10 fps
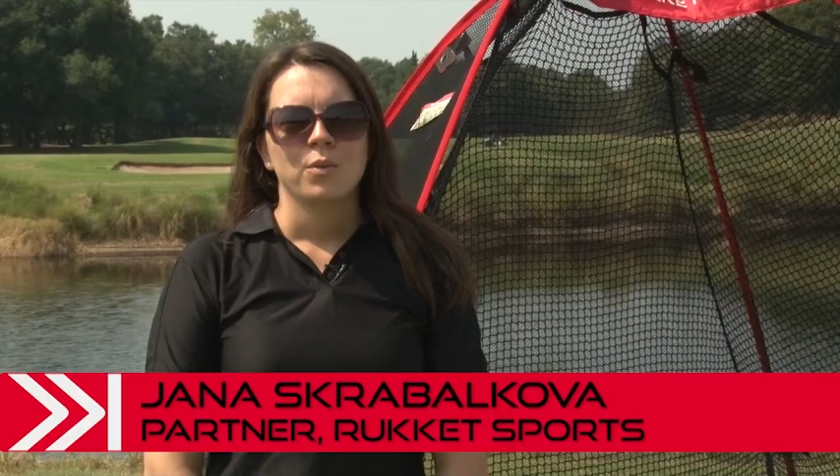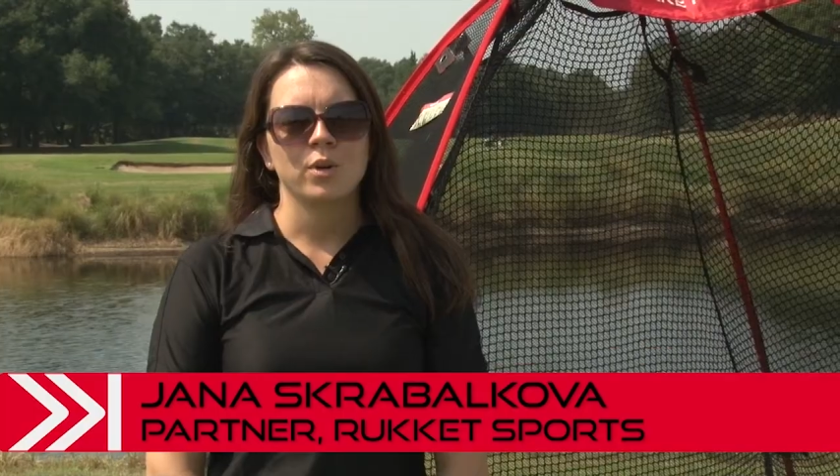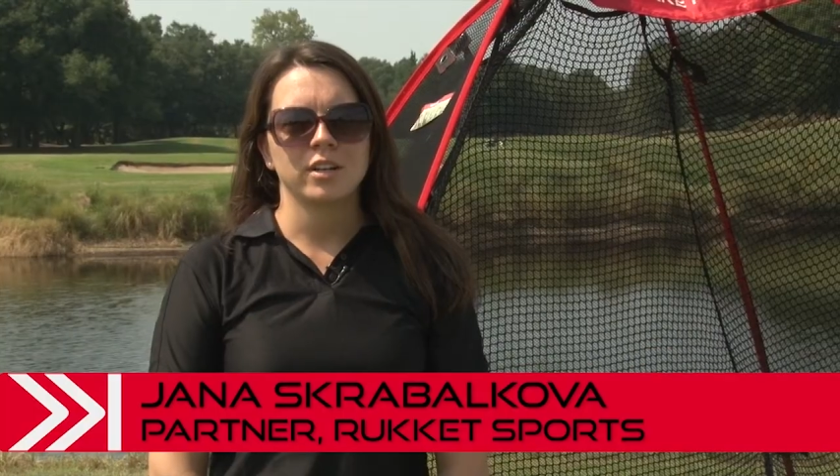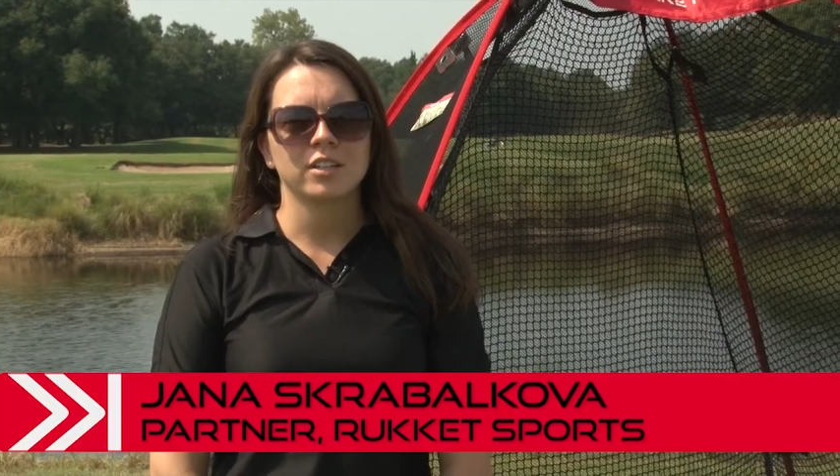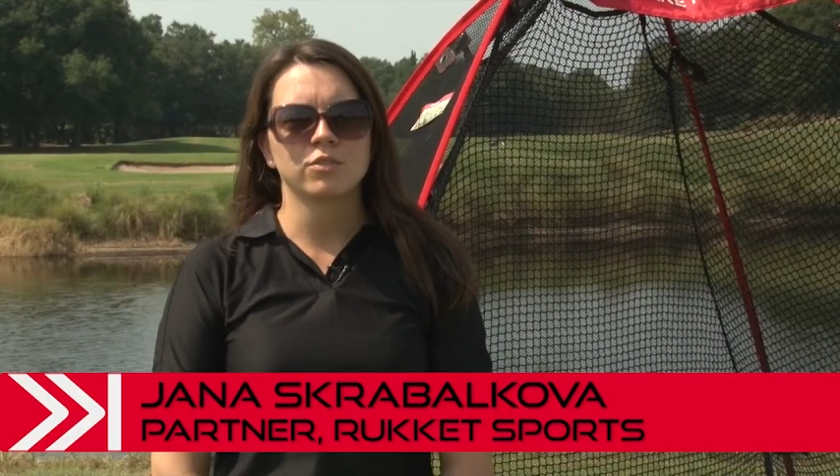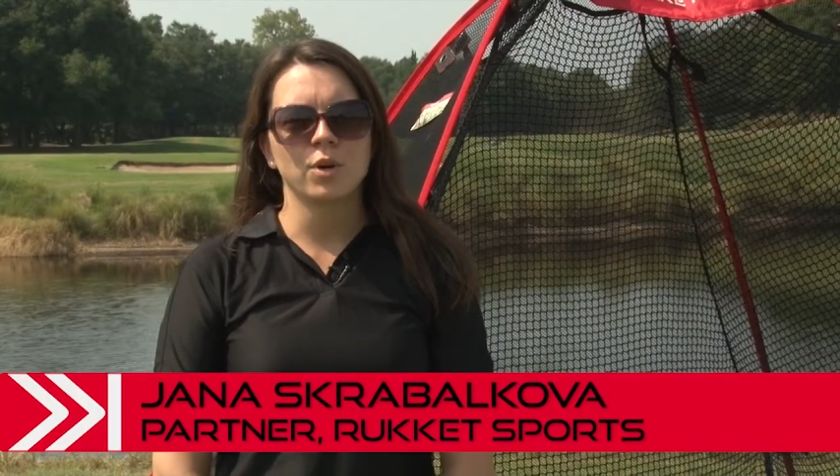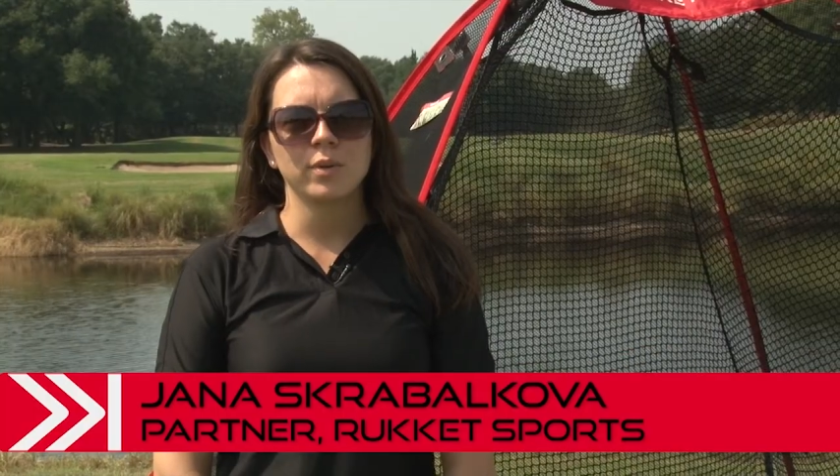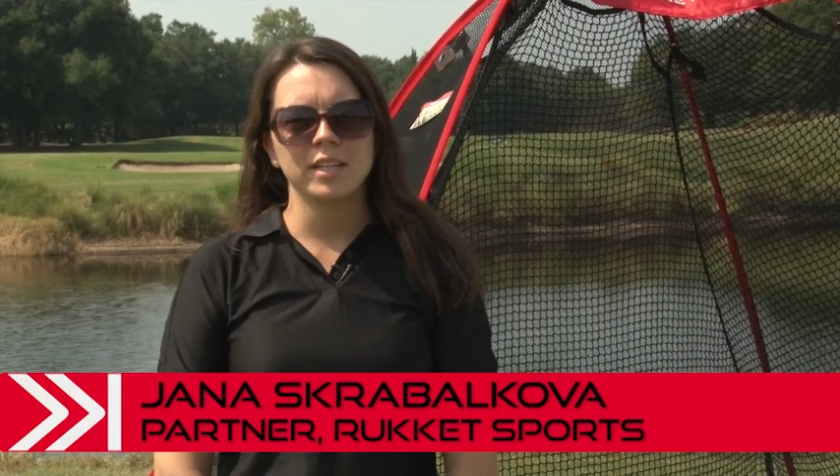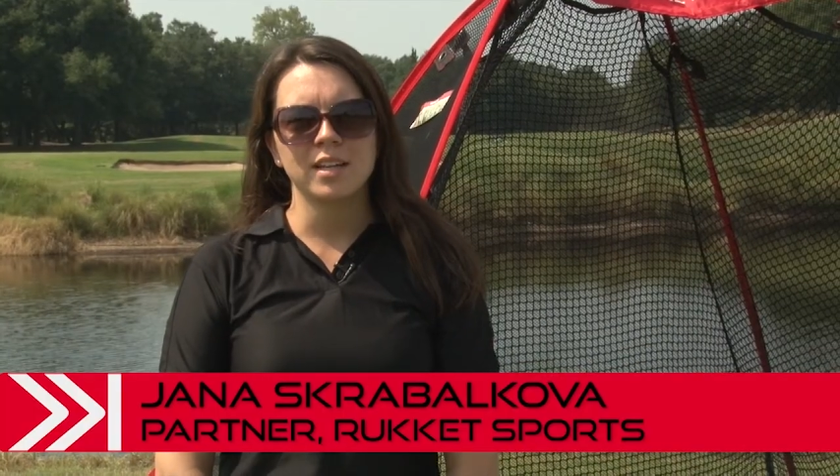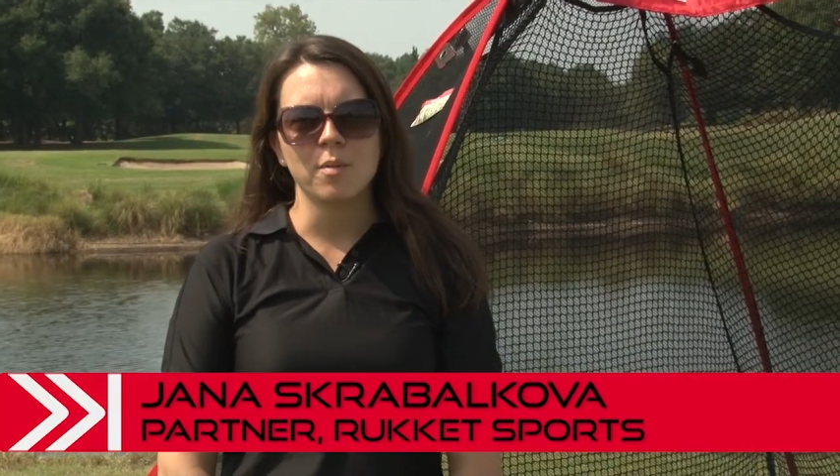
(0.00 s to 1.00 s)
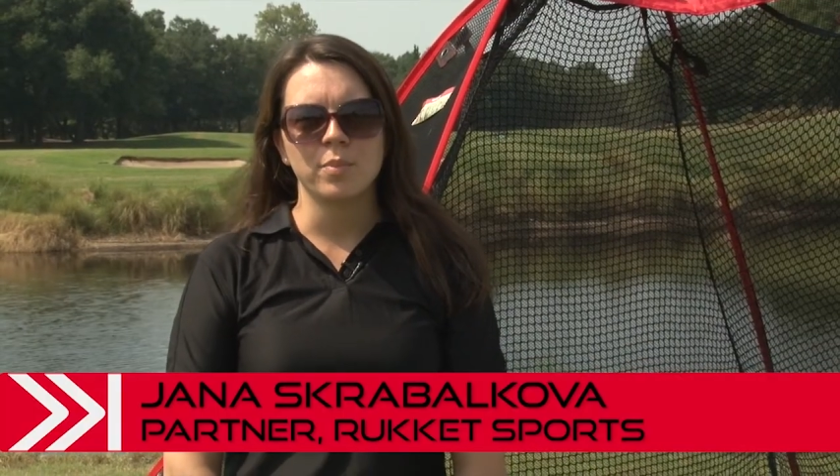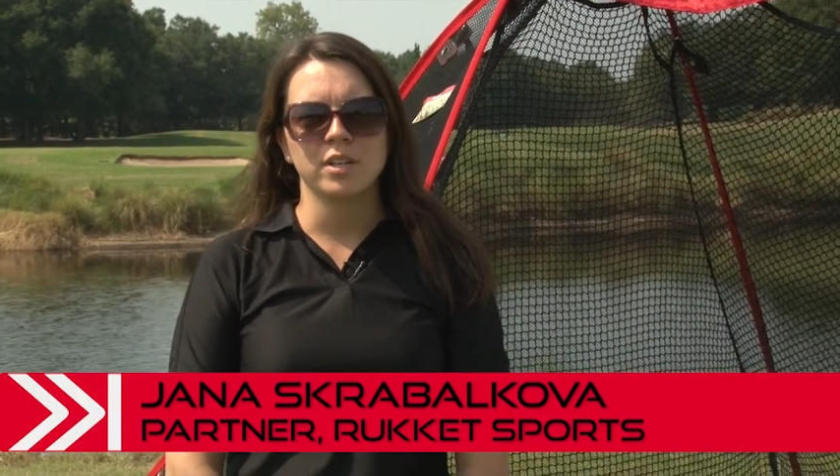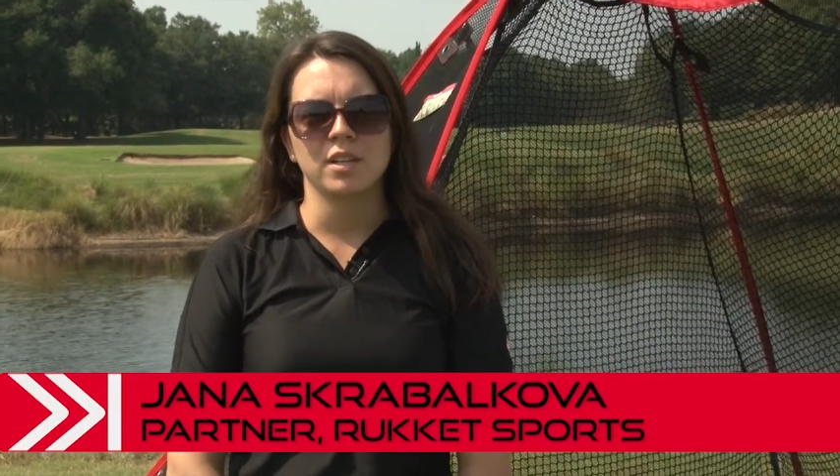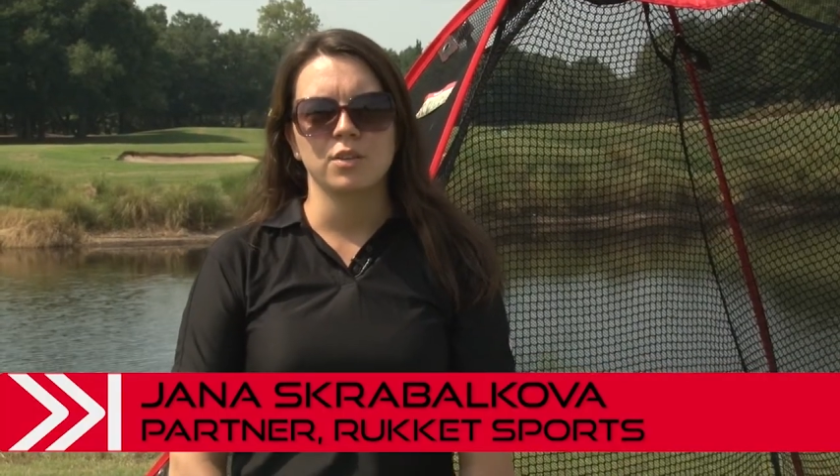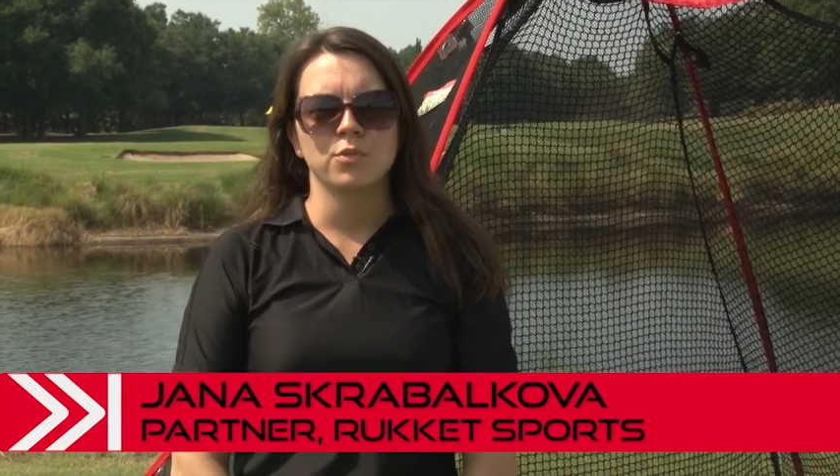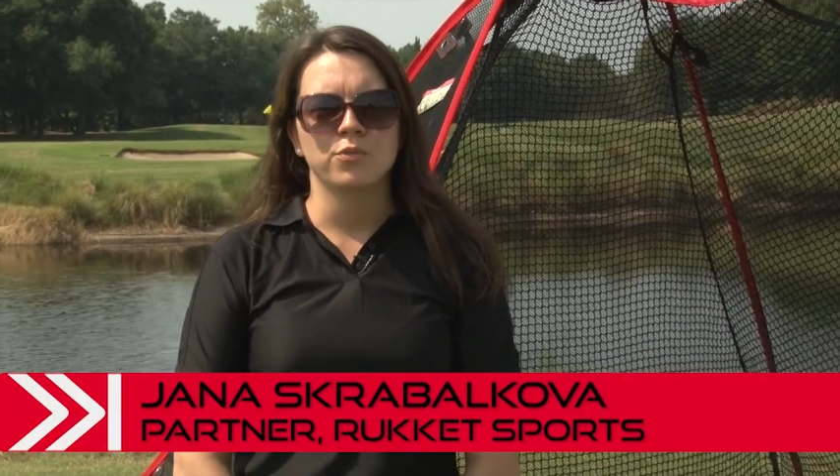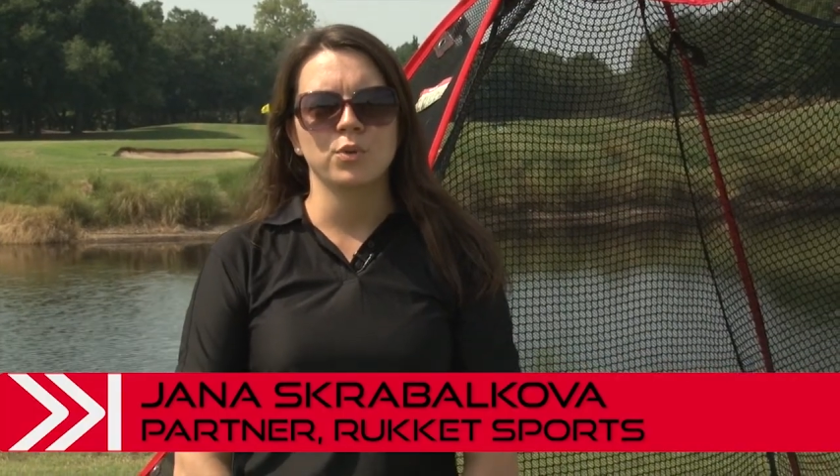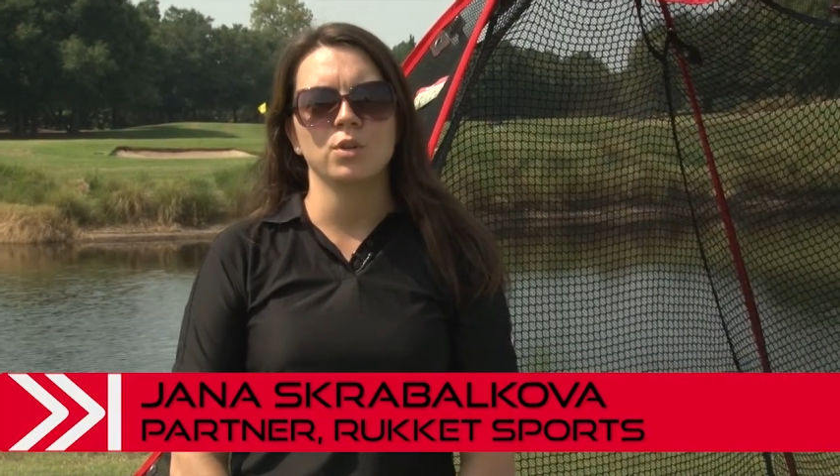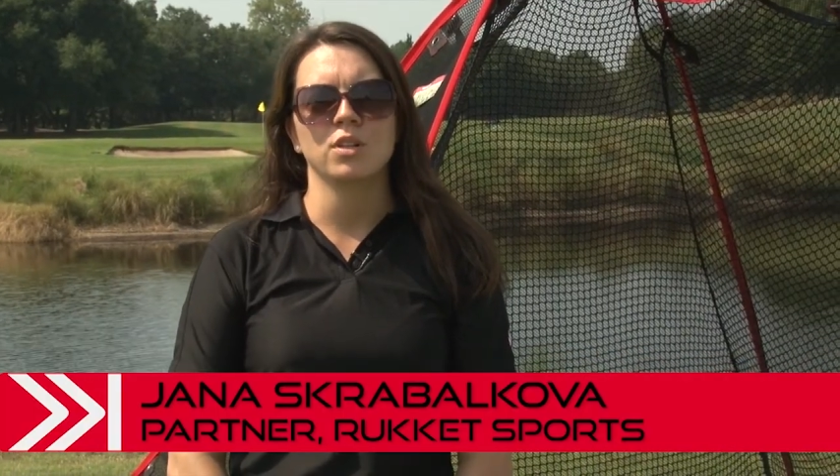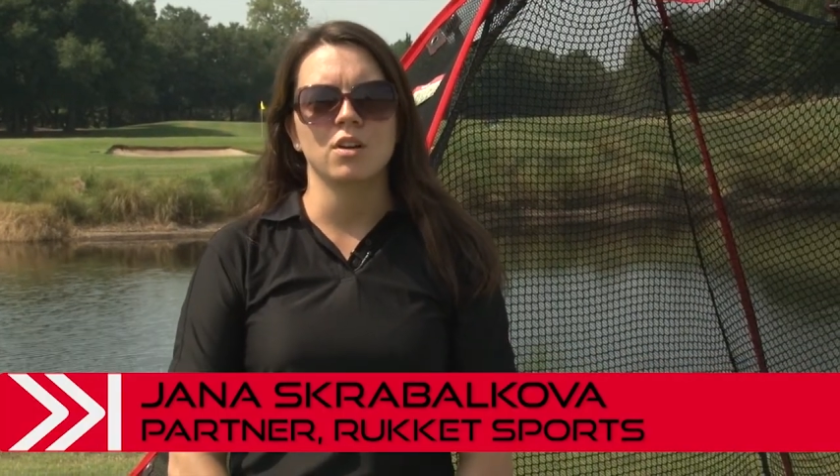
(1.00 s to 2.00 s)
We're a growing company
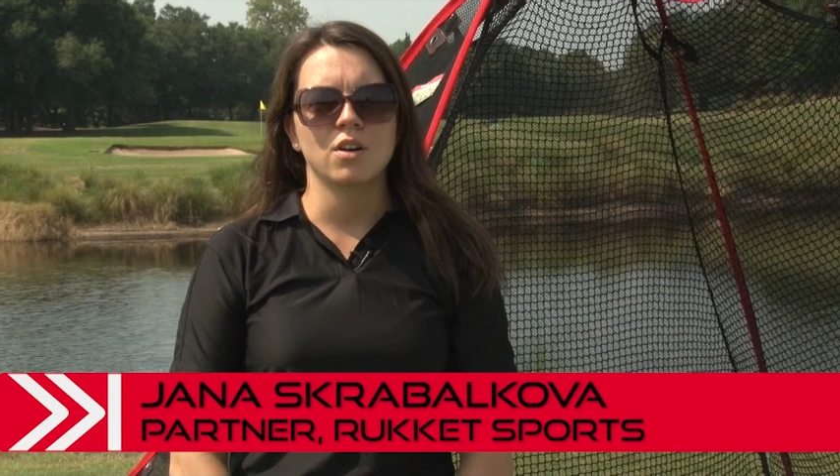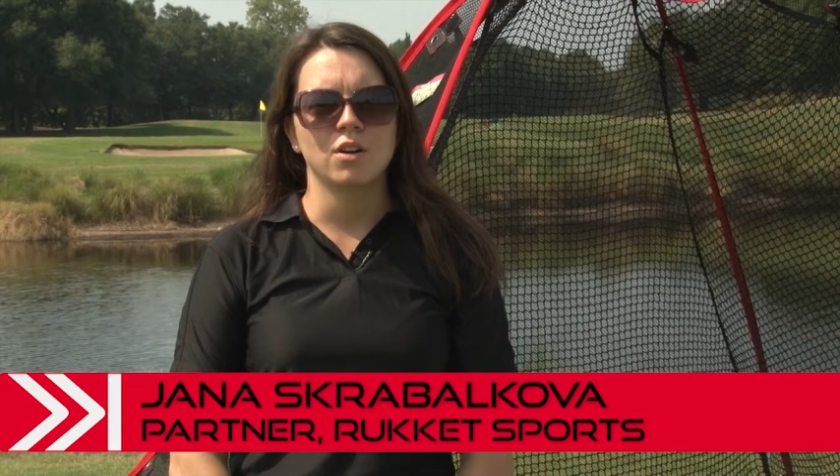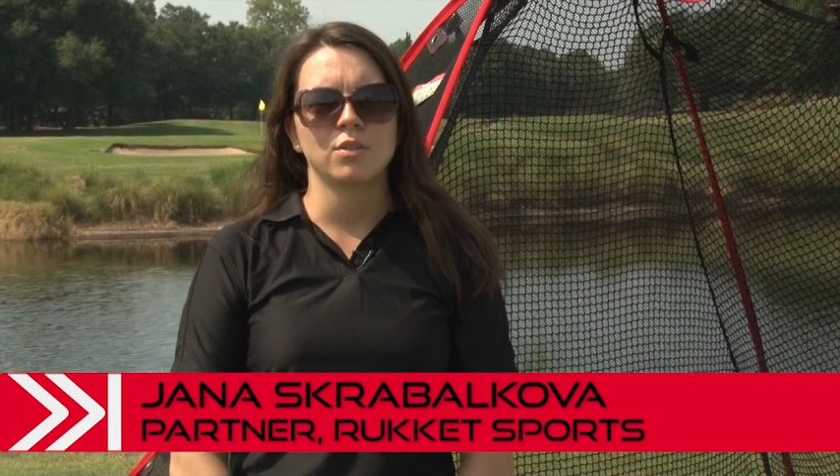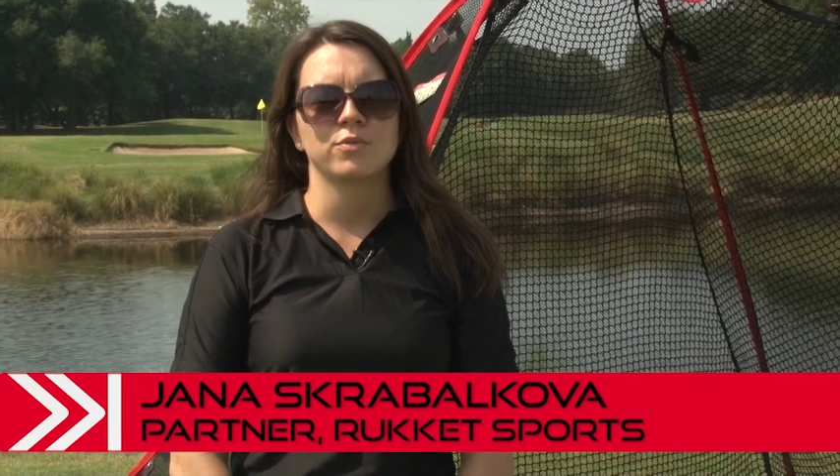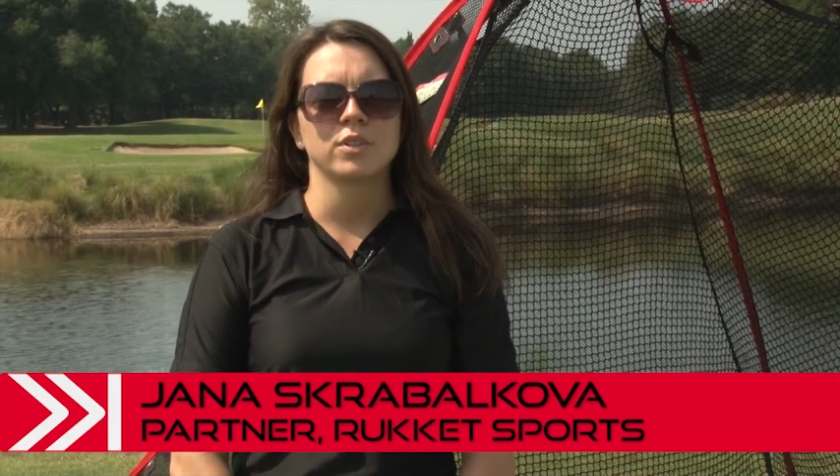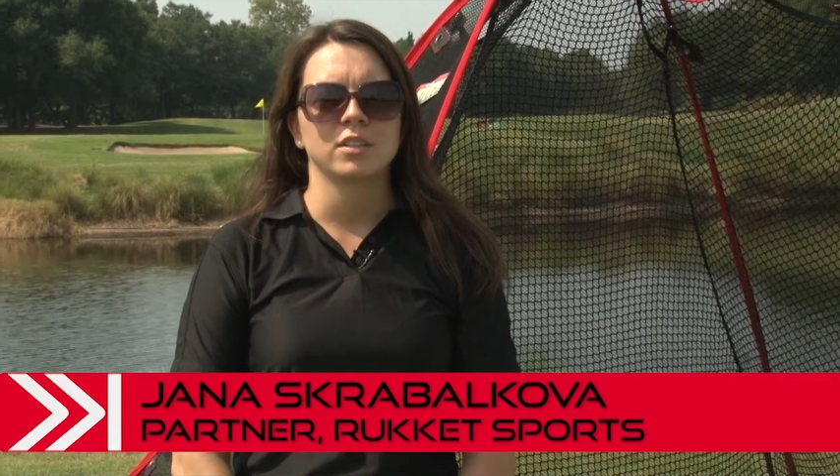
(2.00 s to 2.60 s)
full of